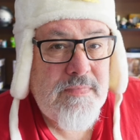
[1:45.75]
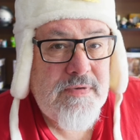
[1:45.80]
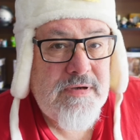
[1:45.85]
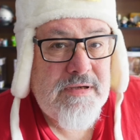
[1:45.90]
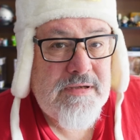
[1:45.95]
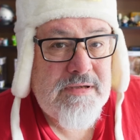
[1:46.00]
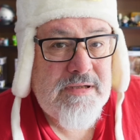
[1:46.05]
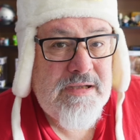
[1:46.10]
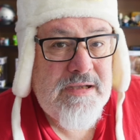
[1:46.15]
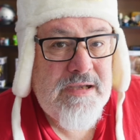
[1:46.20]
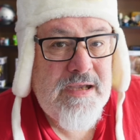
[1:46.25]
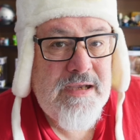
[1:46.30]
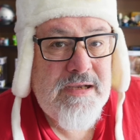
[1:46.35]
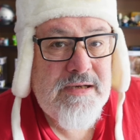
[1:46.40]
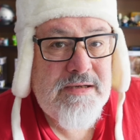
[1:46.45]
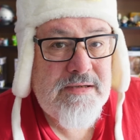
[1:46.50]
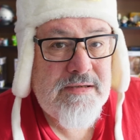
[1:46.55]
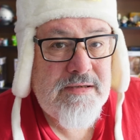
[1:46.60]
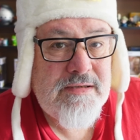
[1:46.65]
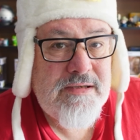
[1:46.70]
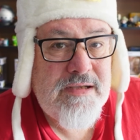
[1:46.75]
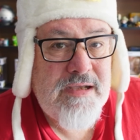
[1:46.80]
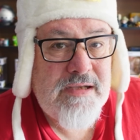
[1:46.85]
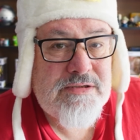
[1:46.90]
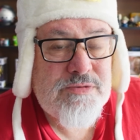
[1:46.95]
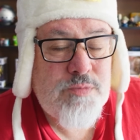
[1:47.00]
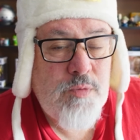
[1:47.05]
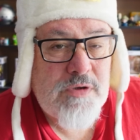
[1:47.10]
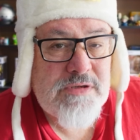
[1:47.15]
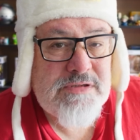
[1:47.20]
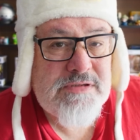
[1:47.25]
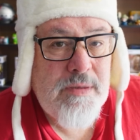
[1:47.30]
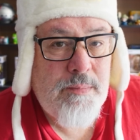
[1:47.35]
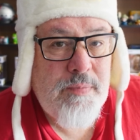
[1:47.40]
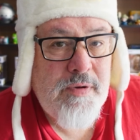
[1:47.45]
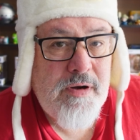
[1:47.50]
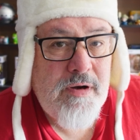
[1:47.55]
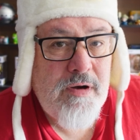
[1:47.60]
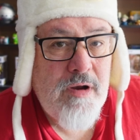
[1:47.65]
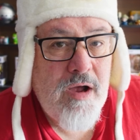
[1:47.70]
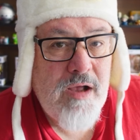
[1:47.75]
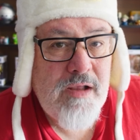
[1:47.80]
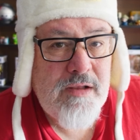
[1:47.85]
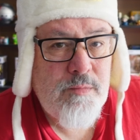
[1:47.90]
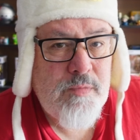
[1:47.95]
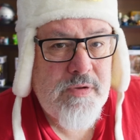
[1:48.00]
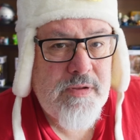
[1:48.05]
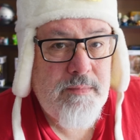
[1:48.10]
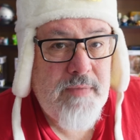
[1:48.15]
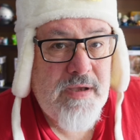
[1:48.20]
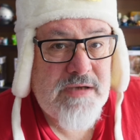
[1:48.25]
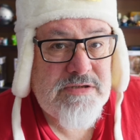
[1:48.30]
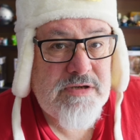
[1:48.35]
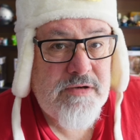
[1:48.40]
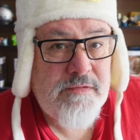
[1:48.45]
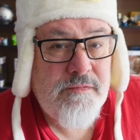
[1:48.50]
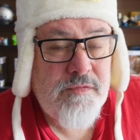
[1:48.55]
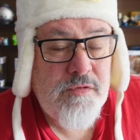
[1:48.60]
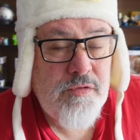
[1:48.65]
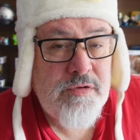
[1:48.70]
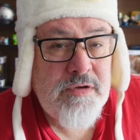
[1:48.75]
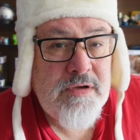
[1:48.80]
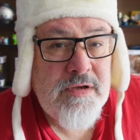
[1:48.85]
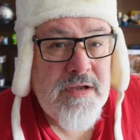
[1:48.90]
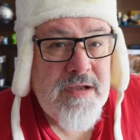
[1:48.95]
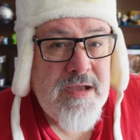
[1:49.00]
A kid gets washed up on an island with a magic flute